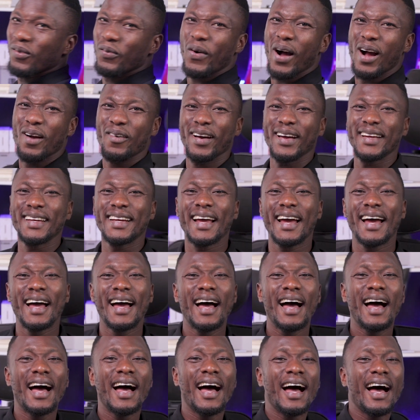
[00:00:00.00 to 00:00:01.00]
Wagwan
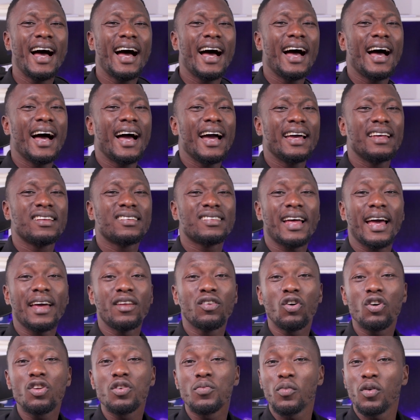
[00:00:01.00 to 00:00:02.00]
guys, I
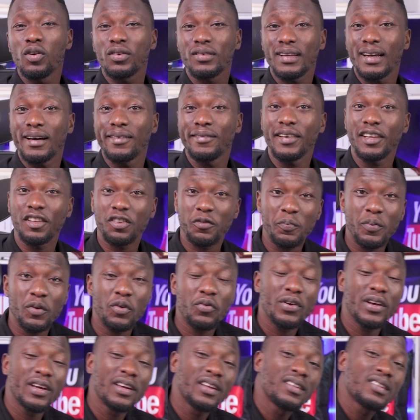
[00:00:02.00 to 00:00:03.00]
know you must have
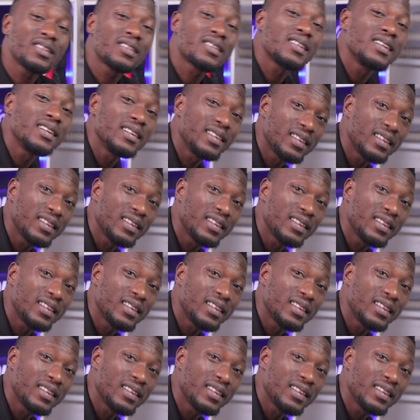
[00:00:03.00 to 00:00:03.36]
experienced